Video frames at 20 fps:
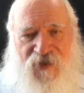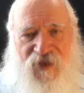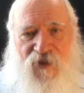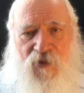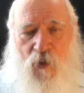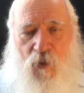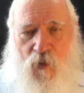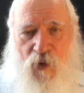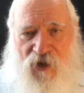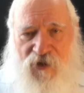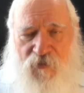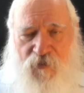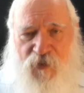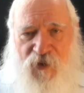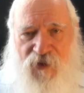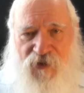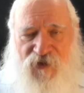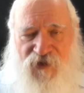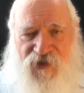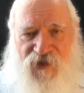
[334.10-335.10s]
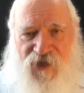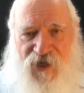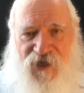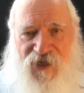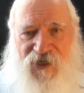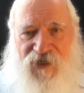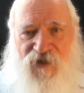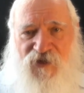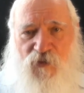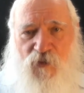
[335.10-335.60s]
The one person in
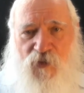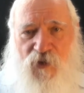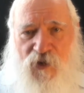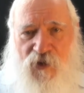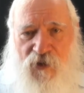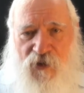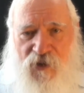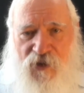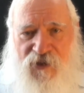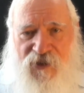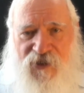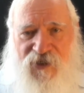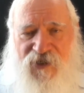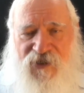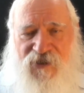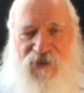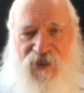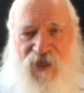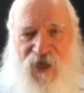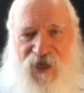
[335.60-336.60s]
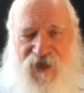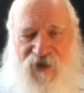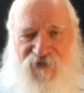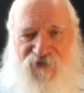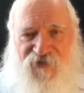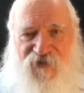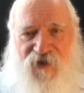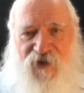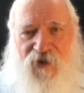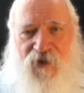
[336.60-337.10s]
his world, in his
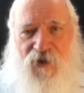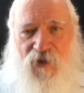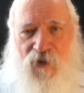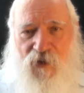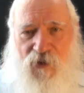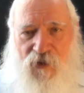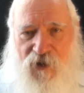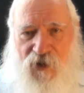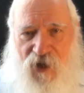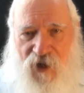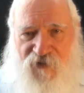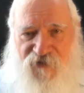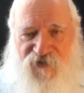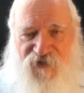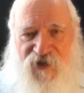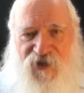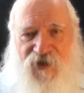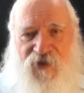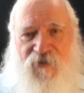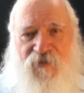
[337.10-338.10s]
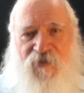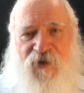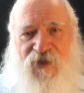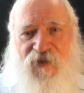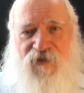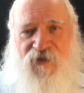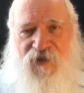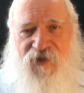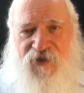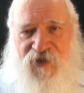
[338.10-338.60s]
life, who loved him
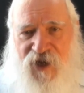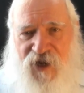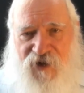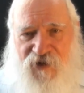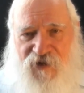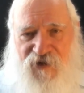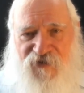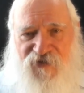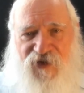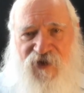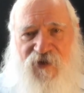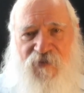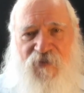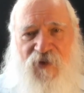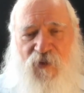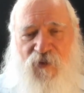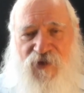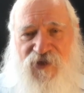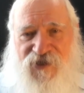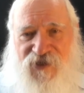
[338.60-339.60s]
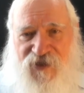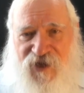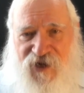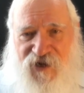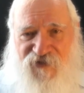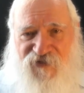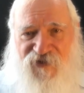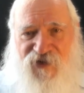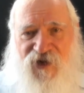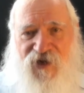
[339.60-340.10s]
and took care of him and was
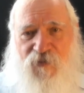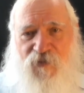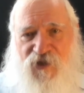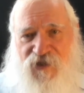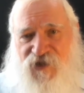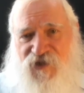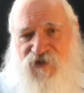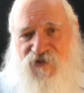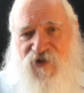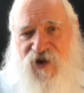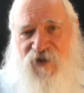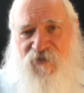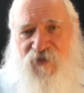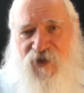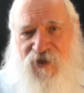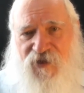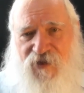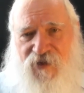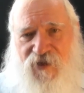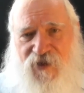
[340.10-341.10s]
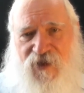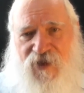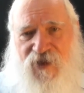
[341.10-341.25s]
there for him was his grandmother.